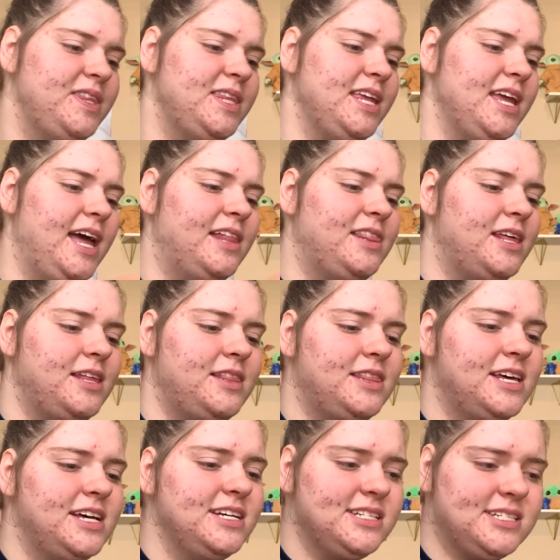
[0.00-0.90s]
And then
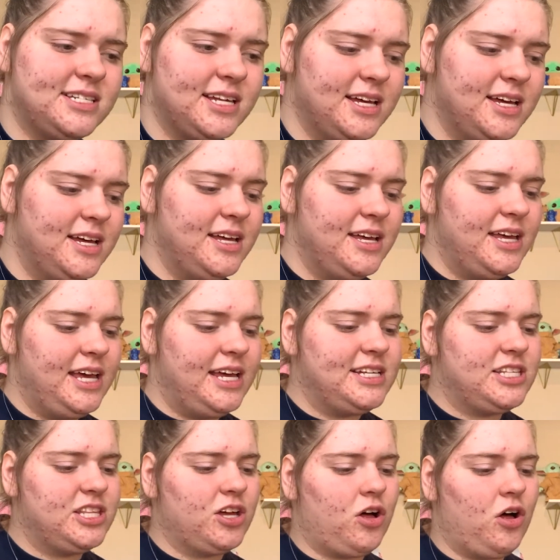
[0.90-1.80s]
this
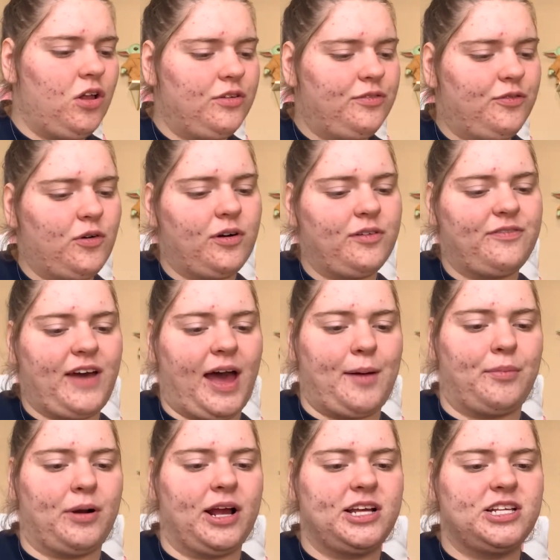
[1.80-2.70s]
is the called for
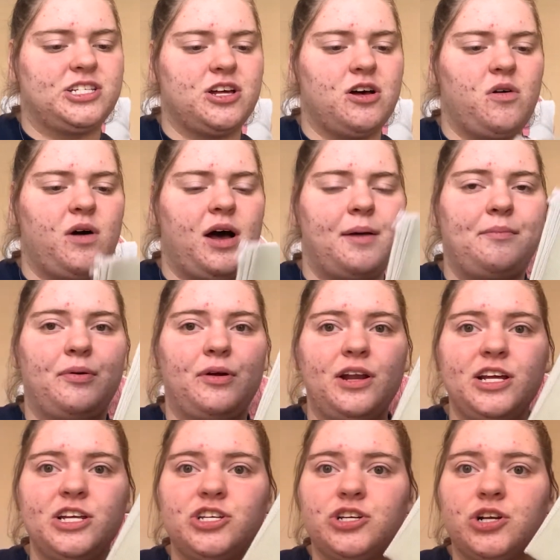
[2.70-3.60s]
fabric. So I'm
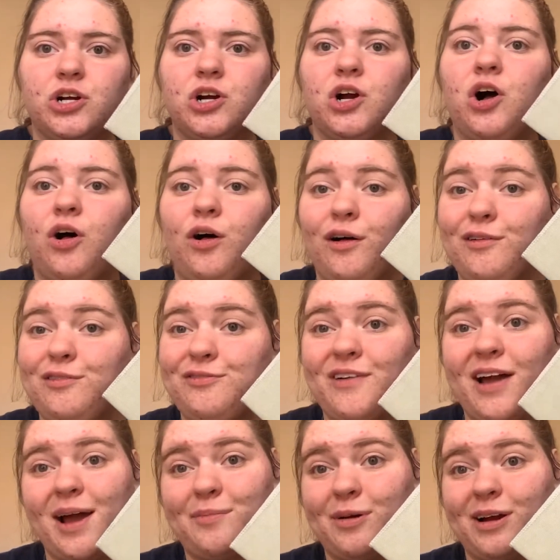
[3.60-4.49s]
pretty sure all
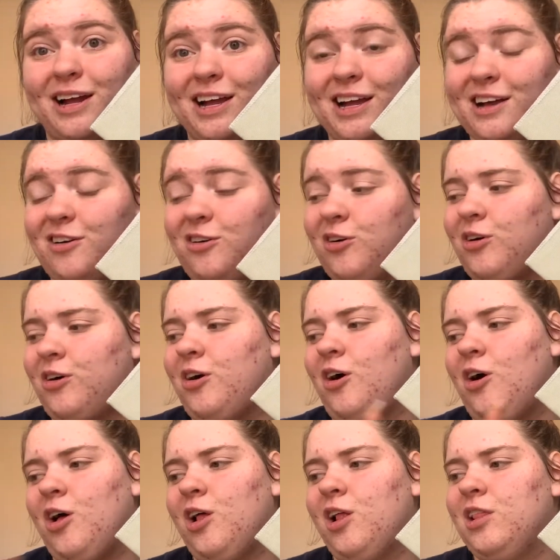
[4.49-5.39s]
fabric, or
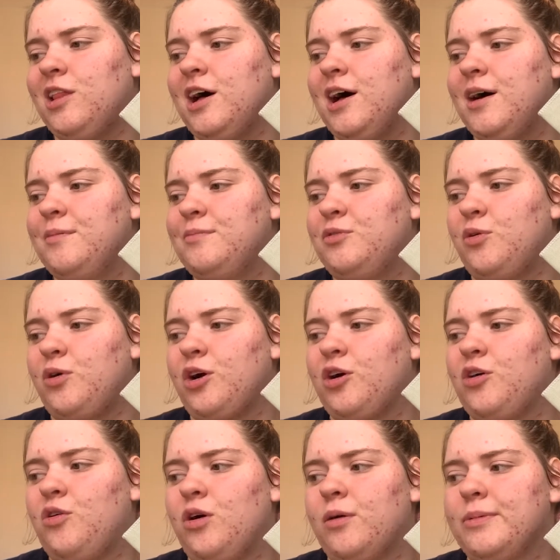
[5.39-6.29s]
all Nora
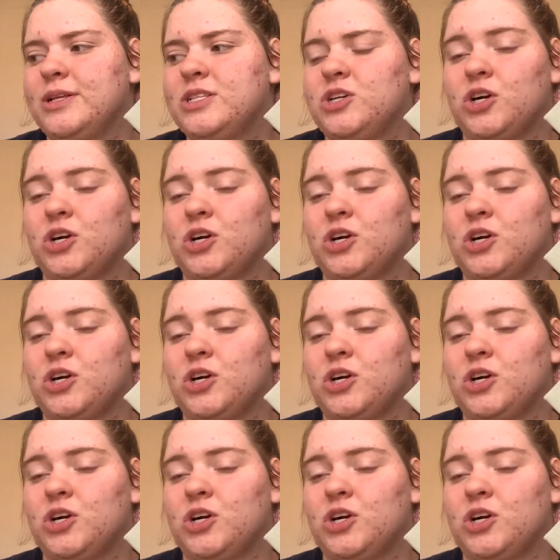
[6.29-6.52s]
Corbett's are